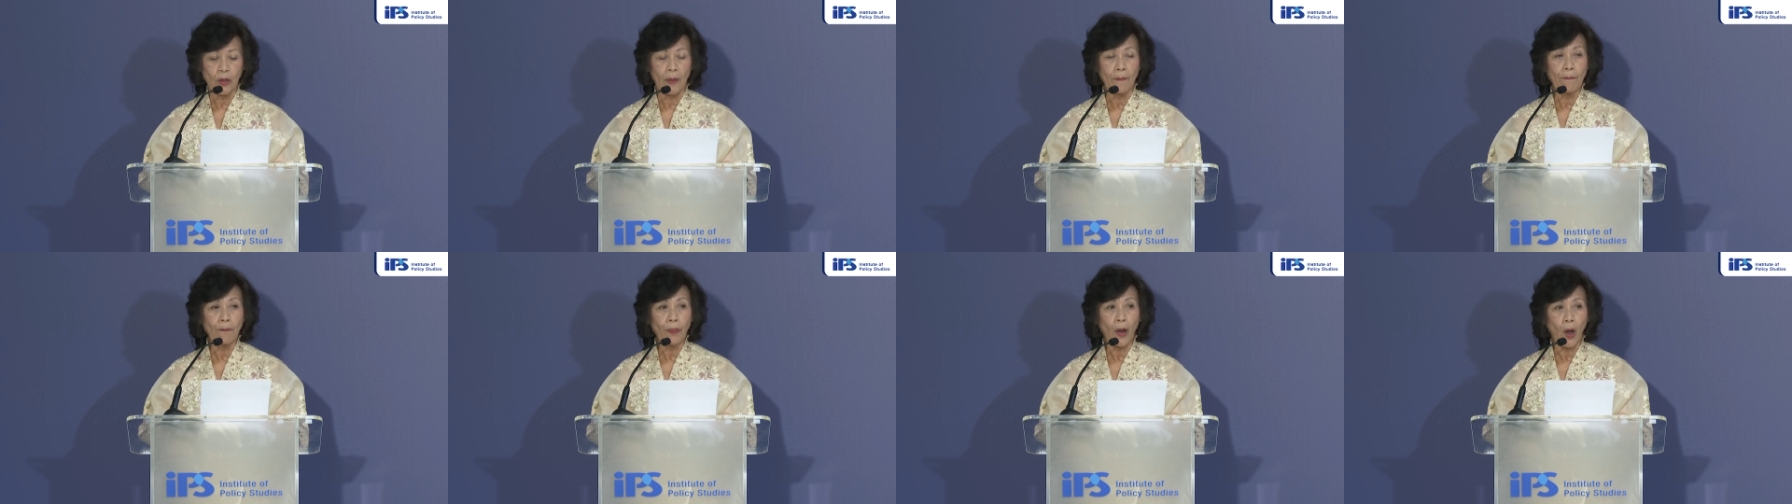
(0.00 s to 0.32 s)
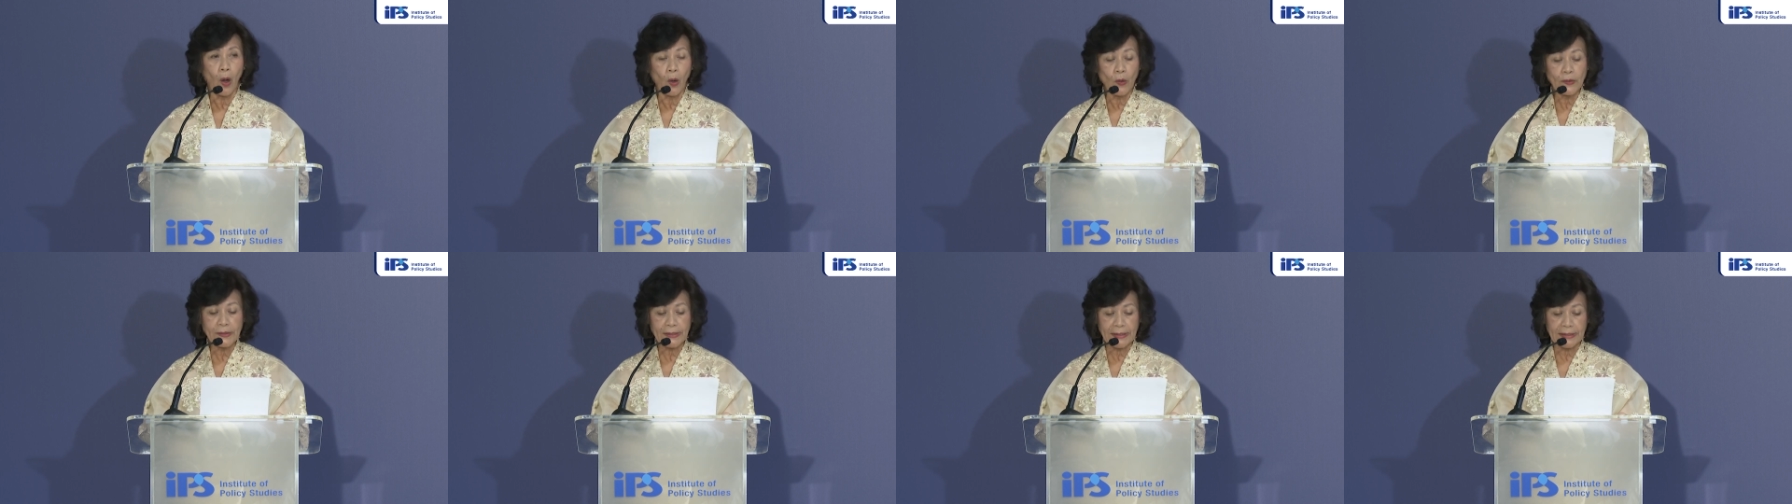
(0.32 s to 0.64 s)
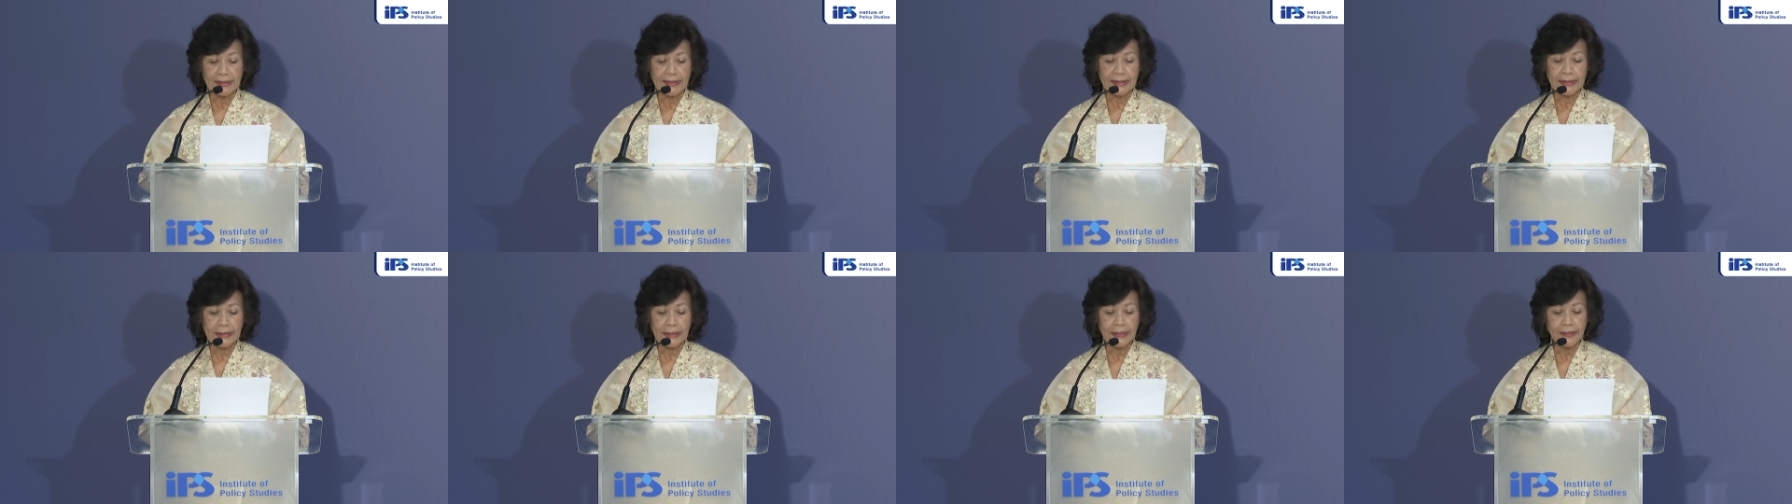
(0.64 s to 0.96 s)
impose a
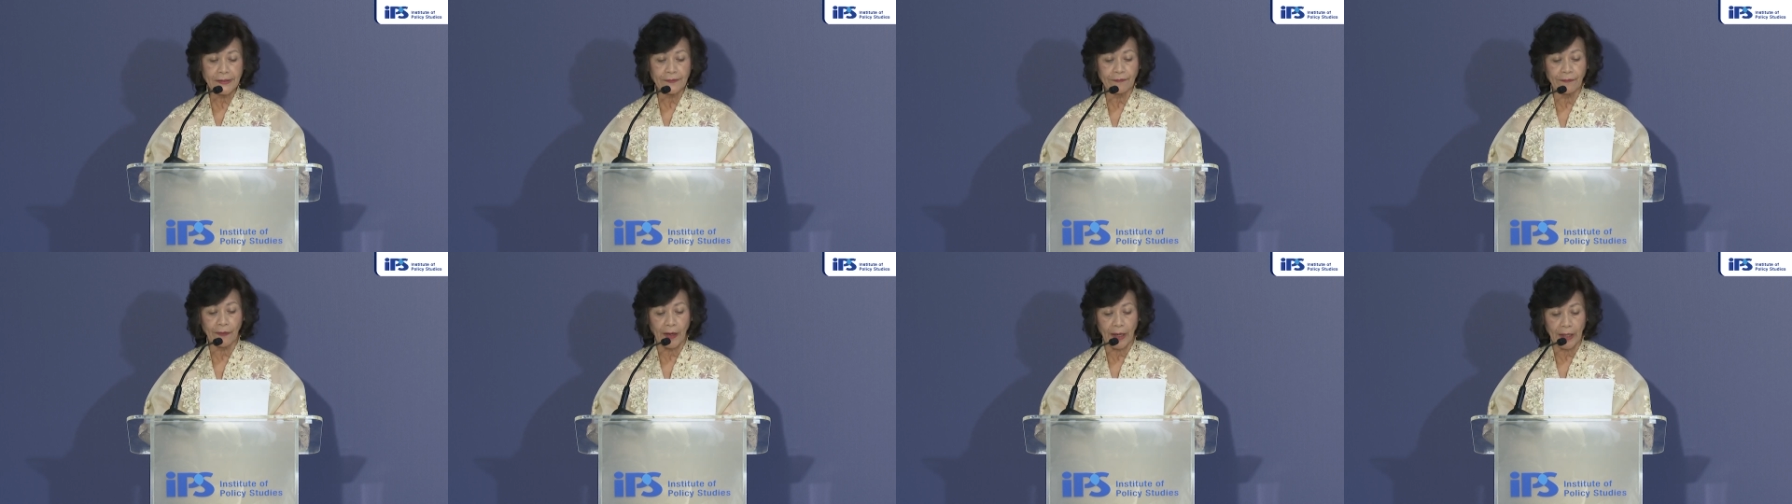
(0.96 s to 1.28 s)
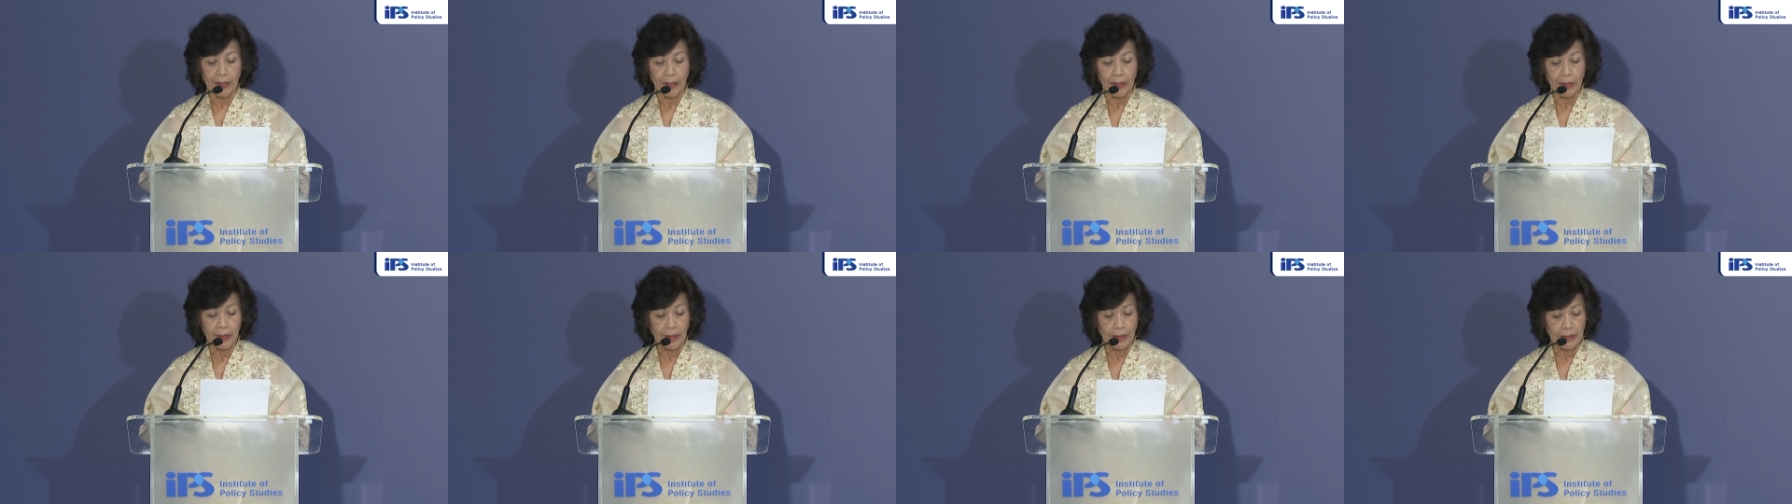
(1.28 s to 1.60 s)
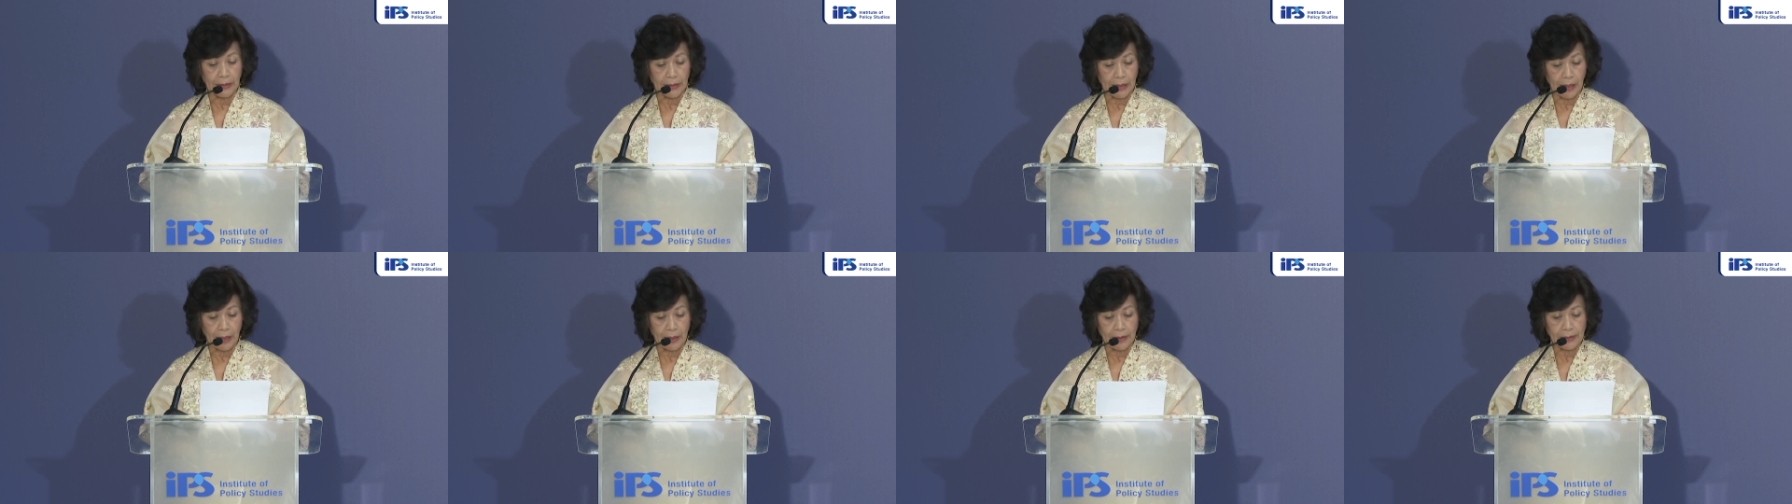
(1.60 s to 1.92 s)
ceasefire
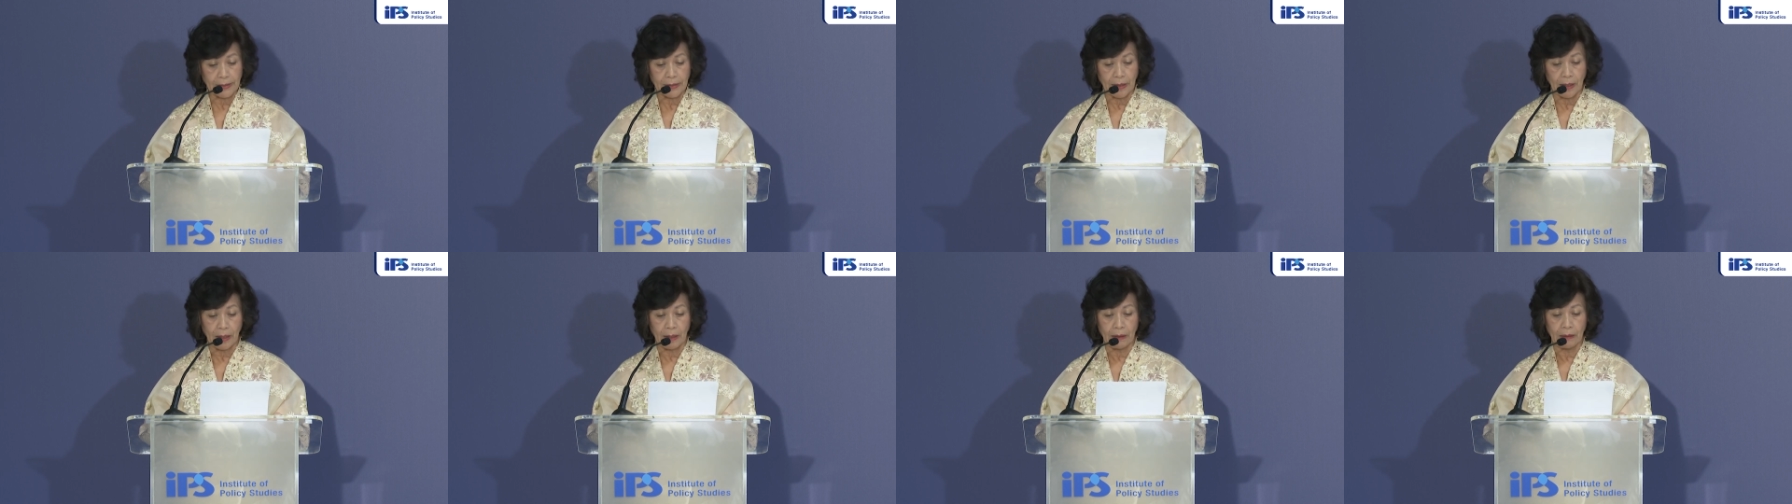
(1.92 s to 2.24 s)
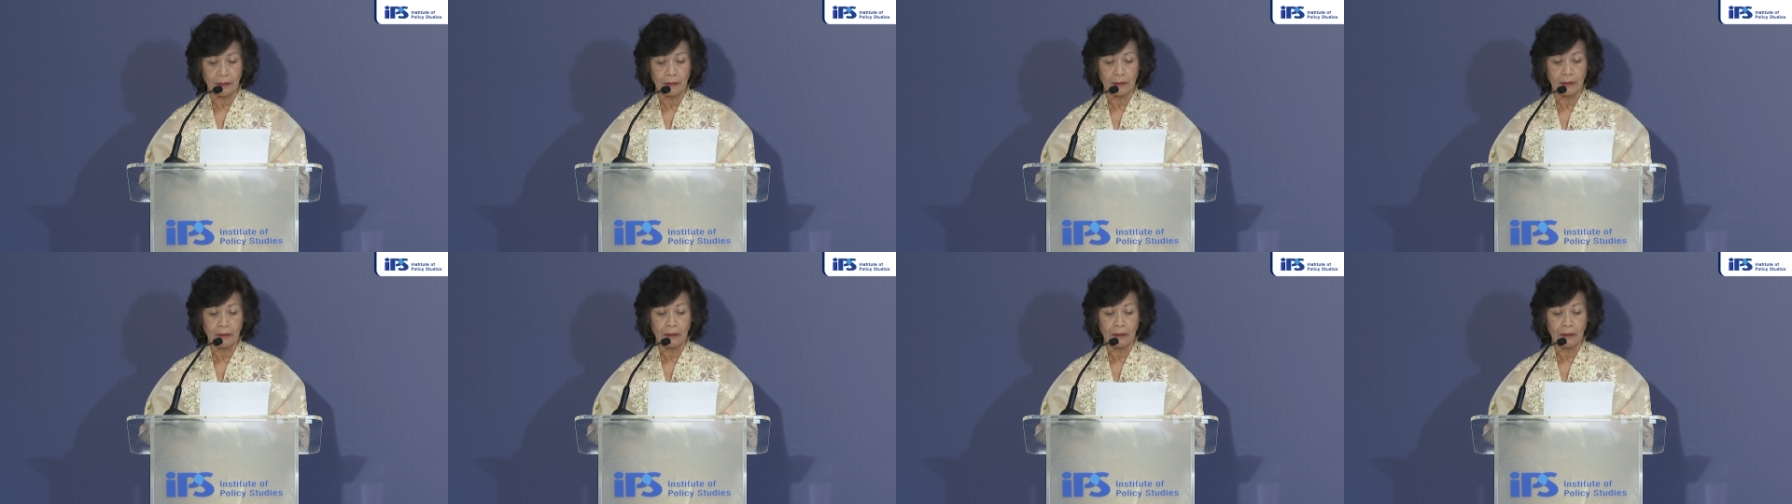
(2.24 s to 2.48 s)
in Gaza,